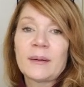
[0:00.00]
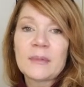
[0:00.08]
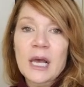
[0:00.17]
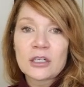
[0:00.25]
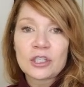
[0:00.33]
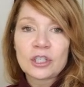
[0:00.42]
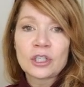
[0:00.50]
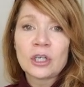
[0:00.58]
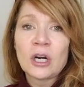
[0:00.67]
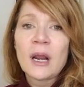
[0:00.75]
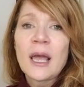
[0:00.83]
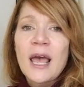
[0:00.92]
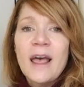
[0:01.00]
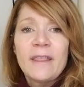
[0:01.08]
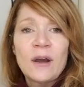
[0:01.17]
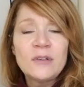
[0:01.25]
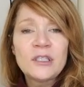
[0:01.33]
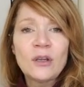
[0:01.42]
I'm not sure.
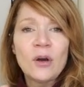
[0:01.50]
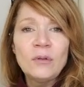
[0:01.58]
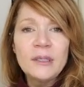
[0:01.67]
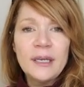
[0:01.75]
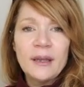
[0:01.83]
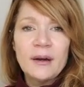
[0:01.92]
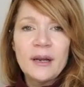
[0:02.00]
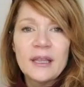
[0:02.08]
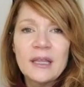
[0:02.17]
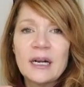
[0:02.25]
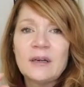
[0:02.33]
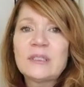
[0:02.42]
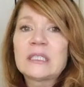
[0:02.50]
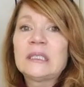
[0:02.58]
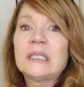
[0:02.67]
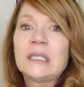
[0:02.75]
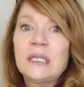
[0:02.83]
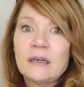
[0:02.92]
That was the only area that I was a
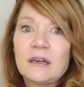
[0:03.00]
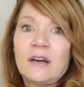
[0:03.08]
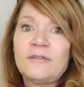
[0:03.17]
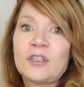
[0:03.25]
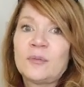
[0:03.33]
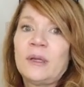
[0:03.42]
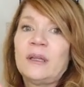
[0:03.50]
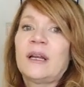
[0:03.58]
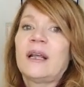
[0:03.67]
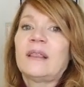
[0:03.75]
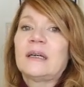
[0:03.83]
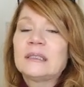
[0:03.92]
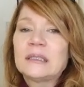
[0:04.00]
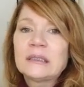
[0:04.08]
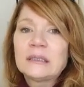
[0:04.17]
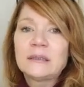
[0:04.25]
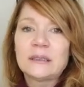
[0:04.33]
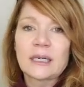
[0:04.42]
little uncomfortable that I thought,
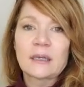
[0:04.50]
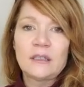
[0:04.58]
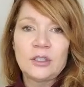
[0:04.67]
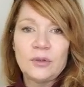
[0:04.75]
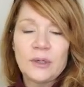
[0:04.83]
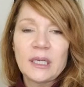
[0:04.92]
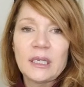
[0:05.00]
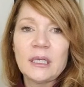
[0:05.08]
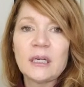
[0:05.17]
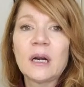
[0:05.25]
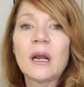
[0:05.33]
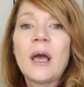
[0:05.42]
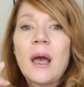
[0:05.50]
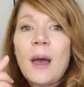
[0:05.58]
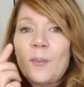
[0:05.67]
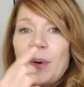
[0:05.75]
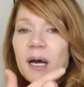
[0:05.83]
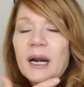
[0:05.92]
oh, I'm not going to do it here.
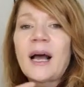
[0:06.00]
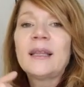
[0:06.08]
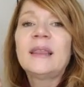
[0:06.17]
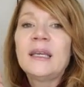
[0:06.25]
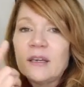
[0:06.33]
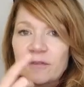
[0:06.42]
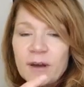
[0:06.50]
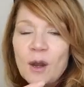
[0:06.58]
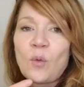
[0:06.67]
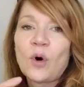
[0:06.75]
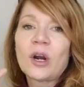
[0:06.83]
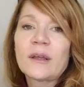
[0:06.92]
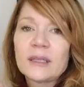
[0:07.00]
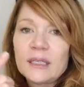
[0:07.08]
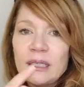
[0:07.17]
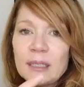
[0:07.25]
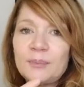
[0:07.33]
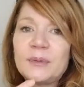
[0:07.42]
But I think if I work the
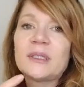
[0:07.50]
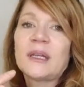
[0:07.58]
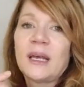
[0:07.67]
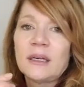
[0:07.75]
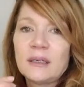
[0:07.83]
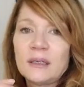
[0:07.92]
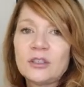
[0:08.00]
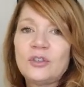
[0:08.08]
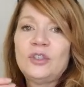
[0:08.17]
lips and